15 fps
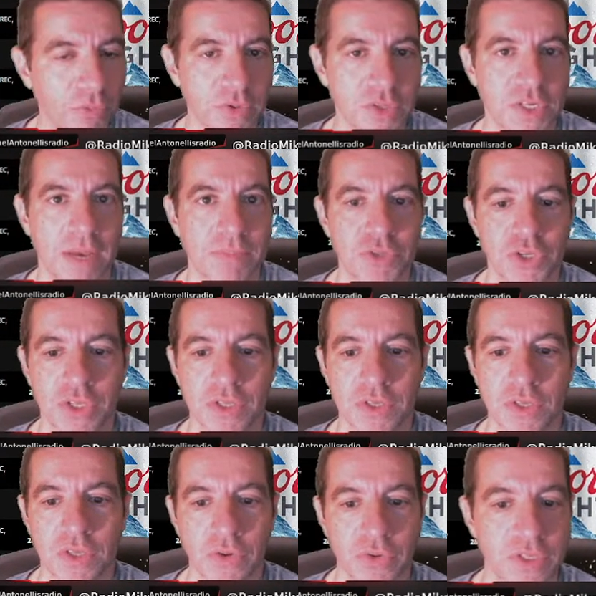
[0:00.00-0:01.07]
receptions,
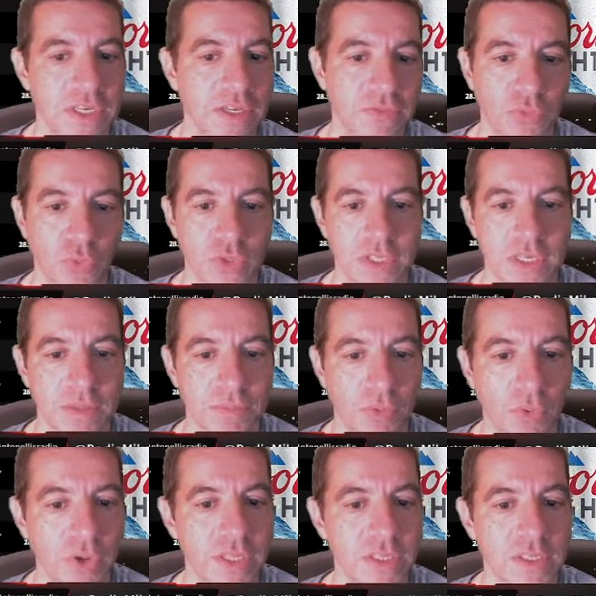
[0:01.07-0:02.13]
13, 14
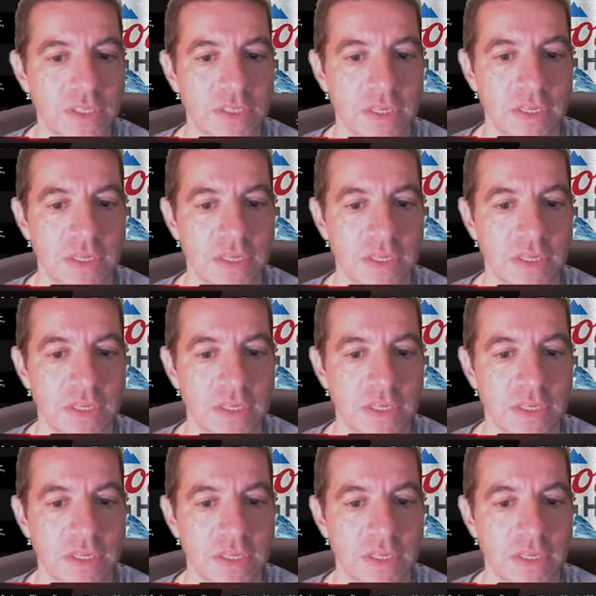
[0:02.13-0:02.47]
points.